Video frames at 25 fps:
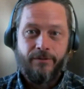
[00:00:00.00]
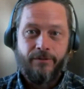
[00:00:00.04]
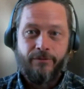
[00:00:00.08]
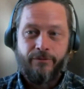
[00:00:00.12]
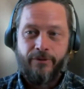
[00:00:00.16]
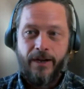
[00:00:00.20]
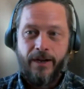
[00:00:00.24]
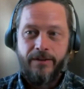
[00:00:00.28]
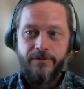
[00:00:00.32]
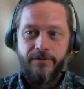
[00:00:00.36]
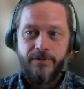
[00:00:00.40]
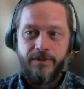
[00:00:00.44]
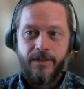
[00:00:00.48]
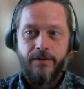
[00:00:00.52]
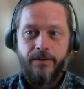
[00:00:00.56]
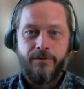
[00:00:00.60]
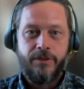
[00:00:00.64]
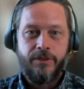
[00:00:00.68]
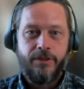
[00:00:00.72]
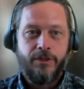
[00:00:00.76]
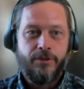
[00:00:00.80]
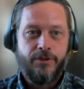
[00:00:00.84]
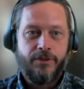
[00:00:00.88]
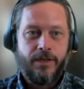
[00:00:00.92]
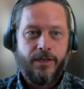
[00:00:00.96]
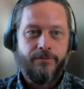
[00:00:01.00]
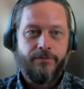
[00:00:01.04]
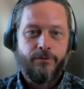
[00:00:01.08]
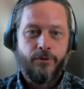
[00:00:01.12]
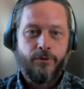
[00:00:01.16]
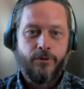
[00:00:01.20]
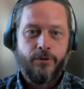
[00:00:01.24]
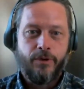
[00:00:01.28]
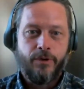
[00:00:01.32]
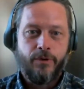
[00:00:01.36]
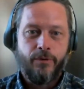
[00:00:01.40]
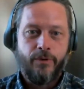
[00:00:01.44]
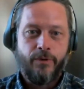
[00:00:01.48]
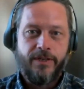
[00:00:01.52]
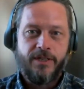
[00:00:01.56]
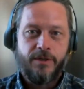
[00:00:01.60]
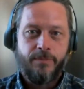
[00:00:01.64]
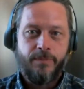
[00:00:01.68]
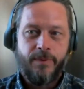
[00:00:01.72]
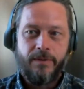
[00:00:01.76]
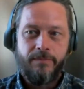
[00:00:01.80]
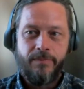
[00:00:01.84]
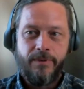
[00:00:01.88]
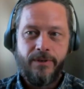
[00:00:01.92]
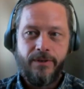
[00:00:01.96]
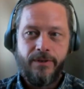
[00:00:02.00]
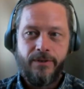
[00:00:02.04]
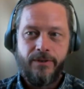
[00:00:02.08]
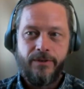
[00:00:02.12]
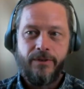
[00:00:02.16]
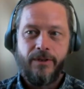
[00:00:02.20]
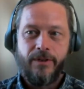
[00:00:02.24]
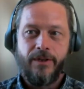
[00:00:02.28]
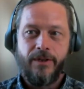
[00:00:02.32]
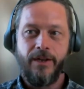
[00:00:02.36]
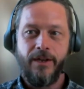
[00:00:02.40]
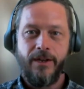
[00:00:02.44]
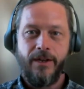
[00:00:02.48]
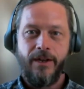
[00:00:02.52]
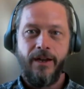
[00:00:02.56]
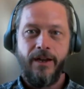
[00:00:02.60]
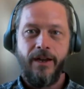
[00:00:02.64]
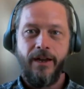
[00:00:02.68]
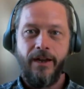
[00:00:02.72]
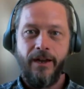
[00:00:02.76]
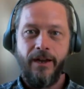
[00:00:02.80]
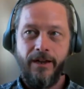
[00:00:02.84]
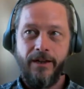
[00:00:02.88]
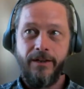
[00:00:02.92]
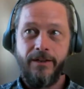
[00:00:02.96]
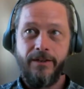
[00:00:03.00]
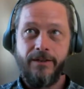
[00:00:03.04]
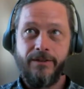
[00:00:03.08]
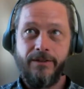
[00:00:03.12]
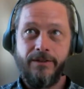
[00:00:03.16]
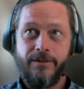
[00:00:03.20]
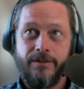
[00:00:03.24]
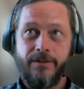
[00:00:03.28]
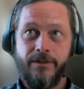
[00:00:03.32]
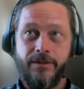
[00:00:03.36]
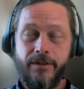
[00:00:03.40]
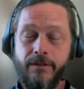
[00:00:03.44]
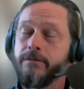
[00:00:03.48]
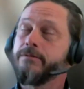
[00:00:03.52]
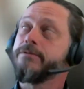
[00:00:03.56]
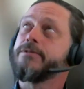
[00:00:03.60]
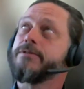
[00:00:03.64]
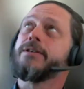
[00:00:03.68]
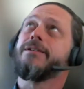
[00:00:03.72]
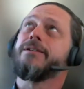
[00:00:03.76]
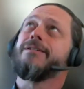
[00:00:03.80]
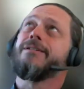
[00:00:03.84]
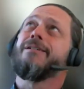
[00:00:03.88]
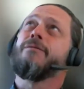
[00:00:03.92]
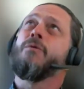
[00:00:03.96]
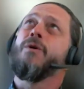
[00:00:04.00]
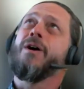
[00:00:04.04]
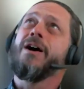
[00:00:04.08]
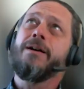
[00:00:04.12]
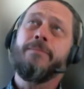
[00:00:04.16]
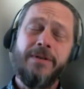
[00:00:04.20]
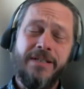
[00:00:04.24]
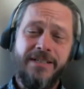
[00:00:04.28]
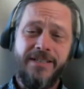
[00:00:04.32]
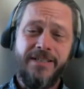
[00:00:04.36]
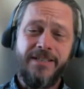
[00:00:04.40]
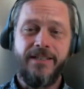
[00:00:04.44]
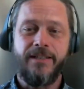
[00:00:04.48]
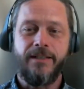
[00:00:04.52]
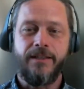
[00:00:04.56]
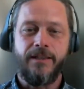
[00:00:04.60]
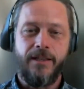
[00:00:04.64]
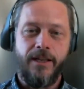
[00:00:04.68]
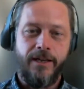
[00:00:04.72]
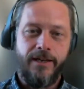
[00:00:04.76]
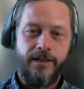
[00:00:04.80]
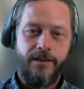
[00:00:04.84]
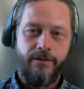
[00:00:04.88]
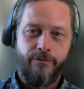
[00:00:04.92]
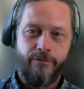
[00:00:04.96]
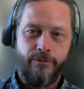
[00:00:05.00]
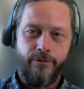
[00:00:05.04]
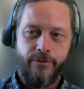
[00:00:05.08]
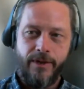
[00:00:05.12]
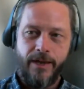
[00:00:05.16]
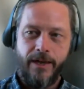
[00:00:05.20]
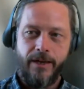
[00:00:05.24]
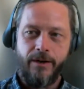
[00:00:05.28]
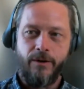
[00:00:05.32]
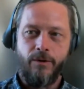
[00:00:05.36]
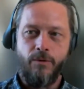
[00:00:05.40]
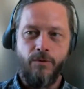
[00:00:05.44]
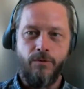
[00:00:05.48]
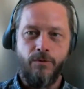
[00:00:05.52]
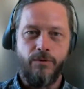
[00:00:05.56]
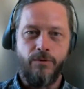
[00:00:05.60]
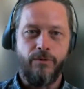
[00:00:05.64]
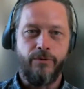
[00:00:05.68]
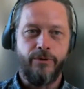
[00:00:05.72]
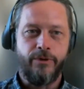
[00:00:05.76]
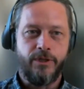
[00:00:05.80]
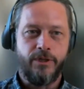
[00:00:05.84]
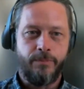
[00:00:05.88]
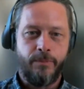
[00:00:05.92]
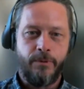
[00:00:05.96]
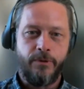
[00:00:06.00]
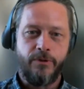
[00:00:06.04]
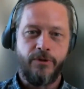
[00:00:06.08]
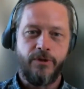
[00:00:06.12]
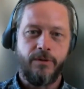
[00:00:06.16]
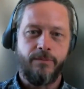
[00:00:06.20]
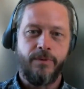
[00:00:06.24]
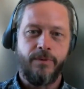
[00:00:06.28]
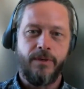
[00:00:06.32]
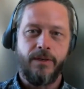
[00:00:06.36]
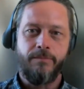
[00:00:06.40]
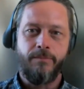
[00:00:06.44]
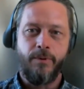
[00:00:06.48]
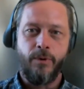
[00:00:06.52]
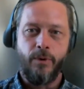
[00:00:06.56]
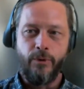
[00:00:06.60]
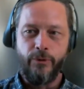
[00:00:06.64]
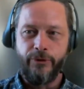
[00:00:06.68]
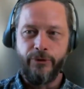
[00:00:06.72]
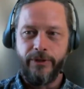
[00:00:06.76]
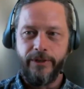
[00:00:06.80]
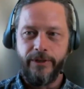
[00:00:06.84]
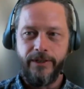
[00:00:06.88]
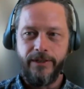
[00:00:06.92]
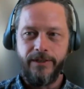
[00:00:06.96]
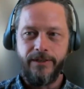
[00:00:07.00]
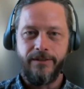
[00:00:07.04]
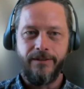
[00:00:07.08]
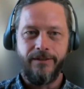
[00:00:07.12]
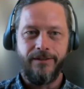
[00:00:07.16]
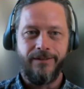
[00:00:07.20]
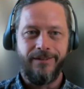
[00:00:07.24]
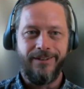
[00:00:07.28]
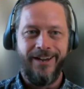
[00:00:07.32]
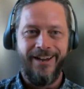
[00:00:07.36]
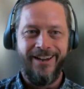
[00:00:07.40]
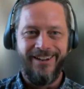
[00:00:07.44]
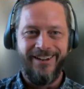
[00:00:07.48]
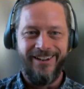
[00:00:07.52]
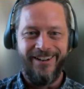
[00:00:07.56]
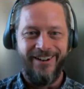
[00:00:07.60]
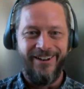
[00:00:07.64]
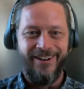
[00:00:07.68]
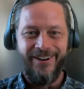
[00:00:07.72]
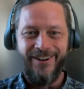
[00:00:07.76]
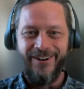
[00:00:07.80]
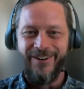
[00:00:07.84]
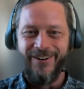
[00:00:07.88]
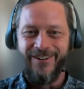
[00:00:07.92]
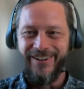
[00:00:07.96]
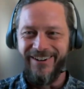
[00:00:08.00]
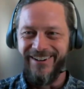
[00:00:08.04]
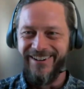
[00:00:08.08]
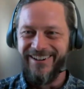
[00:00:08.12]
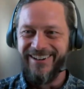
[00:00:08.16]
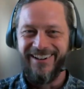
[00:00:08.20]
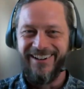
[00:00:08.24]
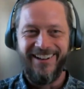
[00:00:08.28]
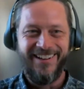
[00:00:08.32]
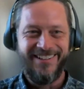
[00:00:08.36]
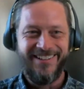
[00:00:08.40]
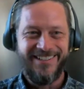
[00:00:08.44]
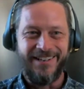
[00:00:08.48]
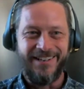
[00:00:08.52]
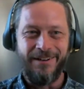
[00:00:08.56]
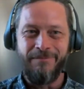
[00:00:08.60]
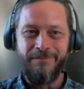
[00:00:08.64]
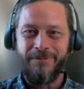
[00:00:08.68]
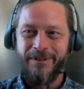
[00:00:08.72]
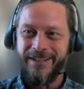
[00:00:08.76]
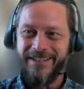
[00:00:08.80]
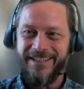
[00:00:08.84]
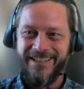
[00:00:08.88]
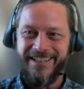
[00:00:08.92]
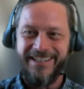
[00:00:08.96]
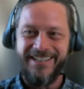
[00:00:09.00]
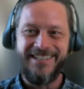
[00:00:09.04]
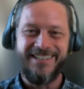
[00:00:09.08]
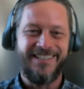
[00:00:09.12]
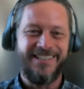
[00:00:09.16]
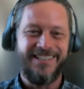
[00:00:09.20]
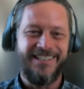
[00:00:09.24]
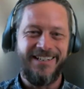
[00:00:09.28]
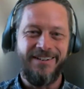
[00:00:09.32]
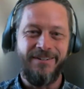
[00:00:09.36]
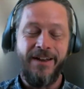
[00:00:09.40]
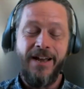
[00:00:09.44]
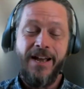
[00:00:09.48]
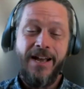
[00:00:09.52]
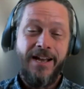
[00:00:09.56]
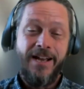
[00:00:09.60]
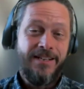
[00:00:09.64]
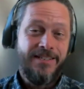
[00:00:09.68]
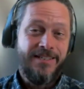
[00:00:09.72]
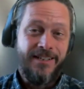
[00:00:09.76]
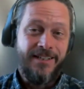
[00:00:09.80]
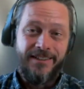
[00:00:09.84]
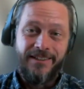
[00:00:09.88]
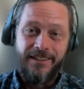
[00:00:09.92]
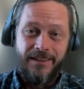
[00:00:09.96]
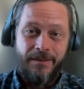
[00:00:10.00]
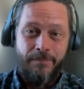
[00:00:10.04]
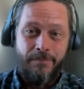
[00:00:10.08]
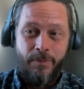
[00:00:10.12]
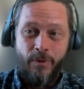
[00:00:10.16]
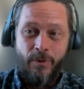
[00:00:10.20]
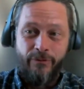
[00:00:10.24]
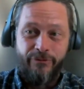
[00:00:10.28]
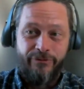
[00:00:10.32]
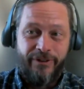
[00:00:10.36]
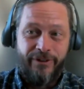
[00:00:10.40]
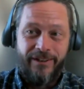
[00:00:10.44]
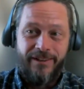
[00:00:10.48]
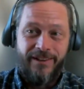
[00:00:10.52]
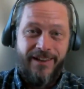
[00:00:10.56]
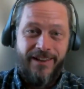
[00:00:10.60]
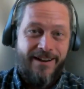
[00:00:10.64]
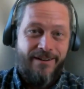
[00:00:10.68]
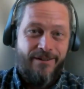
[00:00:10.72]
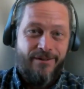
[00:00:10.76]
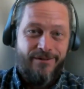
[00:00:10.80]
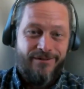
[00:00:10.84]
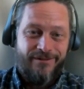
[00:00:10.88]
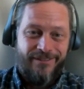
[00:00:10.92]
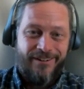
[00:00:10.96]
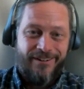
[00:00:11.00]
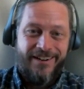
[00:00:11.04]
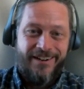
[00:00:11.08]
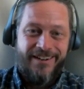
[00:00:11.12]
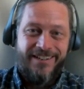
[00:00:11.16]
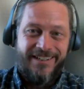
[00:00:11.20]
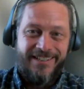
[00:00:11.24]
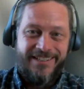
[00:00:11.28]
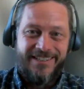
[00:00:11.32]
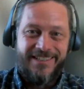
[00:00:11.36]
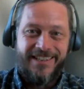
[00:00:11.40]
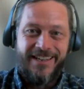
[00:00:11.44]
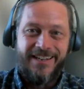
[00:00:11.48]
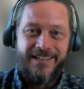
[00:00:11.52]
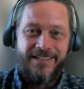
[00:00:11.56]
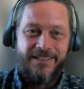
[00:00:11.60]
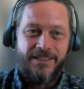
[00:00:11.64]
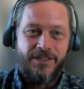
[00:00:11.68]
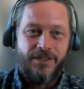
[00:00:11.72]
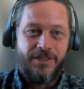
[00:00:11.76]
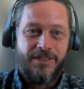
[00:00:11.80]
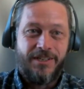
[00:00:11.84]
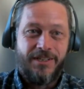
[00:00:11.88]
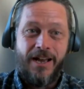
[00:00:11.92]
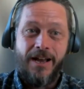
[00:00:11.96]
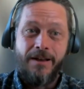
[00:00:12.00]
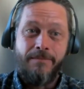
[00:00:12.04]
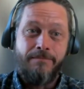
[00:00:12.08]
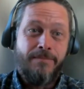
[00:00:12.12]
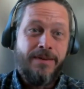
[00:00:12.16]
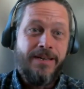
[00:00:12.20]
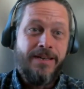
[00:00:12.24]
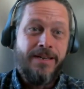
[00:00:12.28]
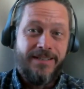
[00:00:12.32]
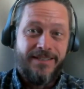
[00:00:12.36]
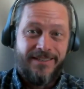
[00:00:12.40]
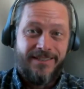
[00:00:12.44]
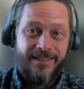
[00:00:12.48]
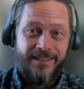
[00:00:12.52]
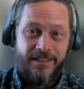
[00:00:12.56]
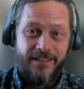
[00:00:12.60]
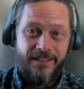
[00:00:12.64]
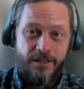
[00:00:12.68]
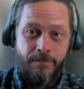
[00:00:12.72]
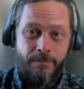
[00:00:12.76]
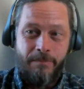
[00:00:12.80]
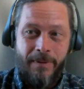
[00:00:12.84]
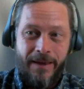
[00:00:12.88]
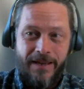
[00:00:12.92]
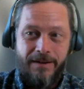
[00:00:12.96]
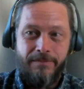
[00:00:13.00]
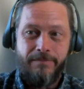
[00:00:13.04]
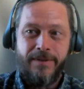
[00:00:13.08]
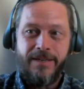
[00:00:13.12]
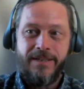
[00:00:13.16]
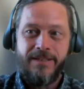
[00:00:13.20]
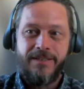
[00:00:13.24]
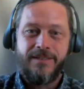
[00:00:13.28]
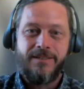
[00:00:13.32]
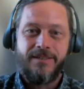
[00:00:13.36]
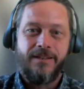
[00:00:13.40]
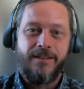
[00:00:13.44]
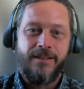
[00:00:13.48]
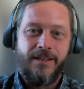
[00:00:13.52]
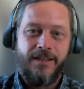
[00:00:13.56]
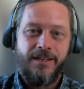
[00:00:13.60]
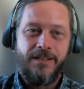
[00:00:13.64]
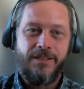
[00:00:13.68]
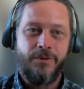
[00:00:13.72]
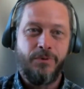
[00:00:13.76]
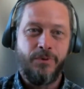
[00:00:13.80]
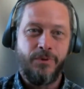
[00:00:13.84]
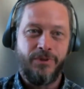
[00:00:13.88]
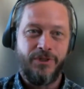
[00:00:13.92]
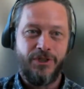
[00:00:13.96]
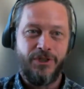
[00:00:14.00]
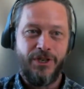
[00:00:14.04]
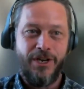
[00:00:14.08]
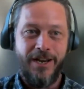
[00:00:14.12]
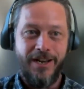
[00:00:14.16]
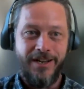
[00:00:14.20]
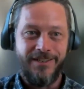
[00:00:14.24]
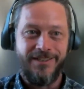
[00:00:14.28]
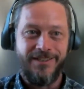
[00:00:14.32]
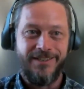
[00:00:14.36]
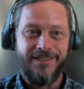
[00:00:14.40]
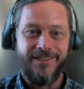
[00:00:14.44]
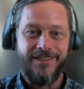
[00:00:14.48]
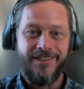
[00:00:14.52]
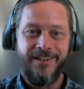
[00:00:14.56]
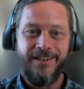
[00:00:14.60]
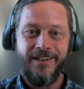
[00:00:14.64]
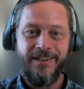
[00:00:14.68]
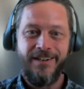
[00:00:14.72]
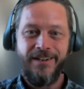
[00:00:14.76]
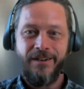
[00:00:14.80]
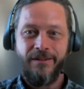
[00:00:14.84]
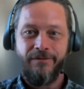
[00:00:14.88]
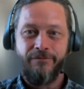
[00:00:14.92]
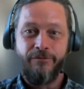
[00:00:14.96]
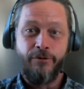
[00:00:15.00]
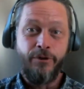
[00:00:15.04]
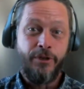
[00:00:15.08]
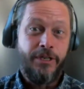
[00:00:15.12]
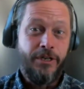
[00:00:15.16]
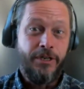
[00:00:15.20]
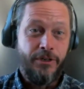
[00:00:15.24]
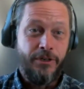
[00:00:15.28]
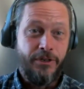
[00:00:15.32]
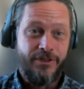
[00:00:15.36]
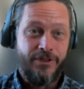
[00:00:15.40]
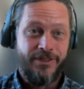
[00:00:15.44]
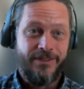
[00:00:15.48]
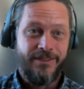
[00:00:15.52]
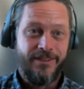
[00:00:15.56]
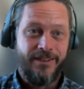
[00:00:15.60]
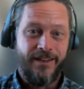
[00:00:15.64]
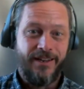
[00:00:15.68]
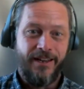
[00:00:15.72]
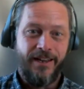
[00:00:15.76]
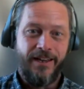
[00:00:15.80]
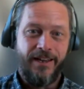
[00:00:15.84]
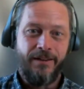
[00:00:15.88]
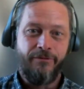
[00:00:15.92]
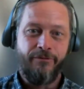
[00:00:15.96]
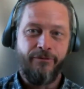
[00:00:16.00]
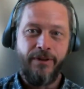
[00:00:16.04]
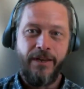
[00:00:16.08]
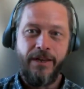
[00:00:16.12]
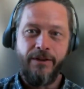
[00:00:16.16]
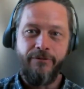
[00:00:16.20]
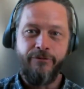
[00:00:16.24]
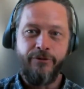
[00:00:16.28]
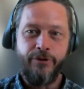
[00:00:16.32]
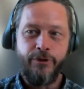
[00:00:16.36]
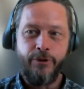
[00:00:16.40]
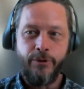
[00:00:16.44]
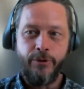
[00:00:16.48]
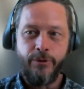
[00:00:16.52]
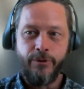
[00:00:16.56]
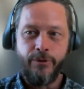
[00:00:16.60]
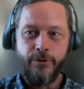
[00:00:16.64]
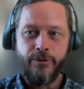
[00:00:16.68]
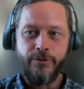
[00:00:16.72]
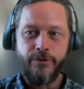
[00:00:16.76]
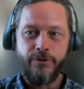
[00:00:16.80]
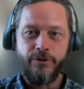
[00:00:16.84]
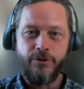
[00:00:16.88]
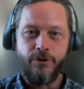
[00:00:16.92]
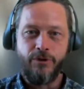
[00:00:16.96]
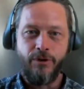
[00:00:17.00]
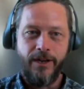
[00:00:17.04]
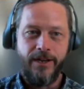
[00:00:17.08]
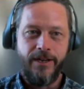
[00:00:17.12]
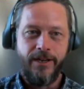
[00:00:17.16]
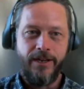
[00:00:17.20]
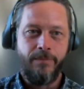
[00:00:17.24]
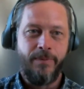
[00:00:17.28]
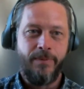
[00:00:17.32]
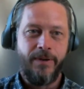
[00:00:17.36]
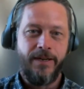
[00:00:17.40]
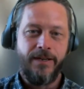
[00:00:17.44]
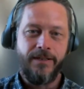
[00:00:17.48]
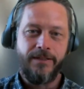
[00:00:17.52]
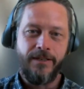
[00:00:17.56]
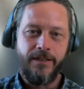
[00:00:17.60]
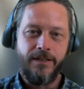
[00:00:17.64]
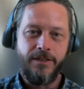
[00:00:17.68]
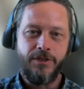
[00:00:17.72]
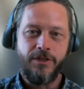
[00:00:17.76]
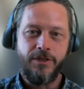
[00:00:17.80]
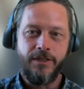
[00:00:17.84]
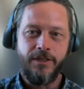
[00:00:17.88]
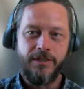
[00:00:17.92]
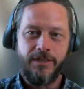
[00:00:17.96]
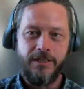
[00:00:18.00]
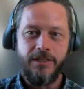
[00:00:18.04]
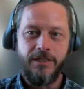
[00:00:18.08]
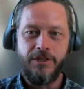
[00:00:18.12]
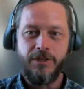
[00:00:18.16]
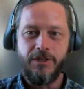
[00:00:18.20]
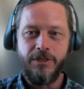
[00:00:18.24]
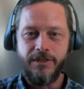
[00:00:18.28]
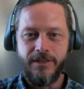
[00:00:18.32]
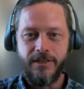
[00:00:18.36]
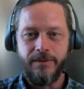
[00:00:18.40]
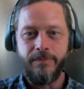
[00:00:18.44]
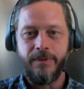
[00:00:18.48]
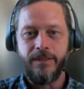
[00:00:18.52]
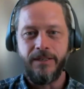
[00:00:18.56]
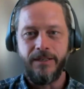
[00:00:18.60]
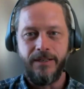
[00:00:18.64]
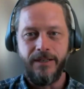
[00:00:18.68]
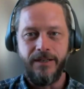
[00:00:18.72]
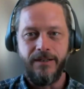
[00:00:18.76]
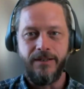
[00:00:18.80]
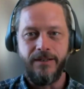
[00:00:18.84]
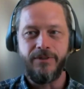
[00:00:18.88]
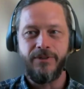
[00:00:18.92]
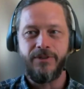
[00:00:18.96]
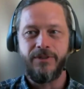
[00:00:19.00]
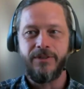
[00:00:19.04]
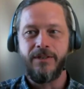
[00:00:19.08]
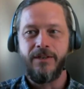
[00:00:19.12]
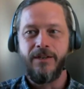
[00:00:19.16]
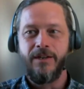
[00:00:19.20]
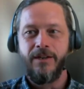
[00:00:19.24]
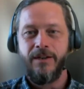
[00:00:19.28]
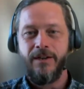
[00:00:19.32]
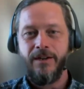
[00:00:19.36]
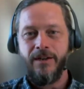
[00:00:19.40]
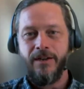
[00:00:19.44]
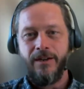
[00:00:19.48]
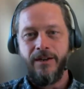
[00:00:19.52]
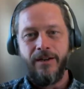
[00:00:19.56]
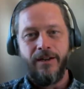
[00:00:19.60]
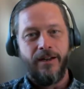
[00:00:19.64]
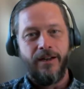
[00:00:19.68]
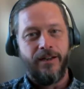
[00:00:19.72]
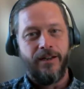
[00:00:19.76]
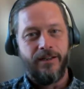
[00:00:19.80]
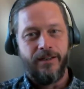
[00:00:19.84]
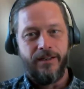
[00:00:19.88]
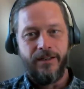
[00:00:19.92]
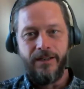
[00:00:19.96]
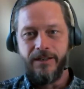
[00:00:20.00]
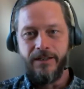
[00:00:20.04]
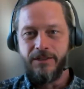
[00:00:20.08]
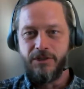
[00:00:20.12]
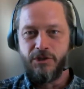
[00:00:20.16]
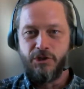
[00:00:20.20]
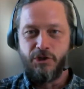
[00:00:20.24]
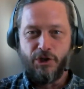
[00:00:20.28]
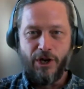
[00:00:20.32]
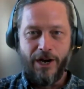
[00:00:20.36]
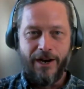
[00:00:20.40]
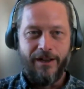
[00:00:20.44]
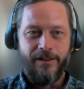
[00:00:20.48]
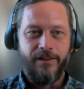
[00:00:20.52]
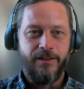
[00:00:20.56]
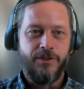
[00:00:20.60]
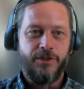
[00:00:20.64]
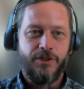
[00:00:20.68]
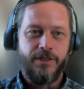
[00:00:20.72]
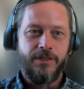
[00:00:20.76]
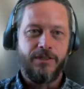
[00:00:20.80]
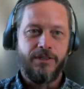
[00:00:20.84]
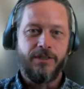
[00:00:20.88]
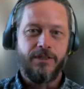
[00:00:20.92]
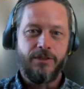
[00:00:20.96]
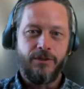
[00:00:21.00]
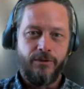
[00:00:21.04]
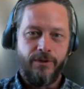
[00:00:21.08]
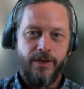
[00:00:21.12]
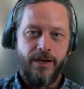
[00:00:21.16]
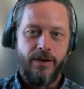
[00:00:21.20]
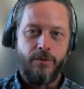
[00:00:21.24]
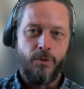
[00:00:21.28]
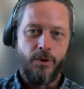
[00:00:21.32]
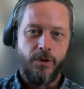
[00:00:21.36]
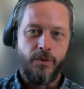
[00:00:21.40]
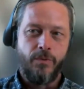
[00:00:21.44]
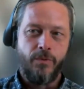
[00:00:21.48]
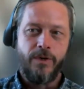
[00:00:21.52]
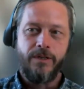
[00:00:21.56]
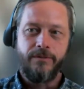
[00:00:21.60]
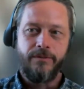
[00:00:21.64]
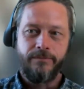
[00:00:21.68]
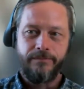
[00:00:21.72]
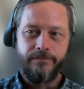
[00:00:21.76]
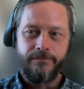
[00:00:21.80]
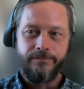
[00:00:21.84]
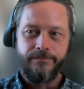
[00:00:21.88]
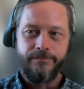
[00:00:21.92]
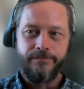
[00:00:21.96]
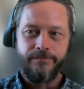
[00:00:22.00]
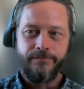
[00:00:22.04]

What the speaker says: 5, 7 years after an array has been built. And it's like, why am I seeing light through that hole? There's supposed to be a bolt in it. You know? Somebody needs to do it. It's not that the bolt fell out, right? It's that it just got missed, and it's been missed on annual checks for years. If you're trying to pay attention to teaching somebody else, it's challenging to do that work well.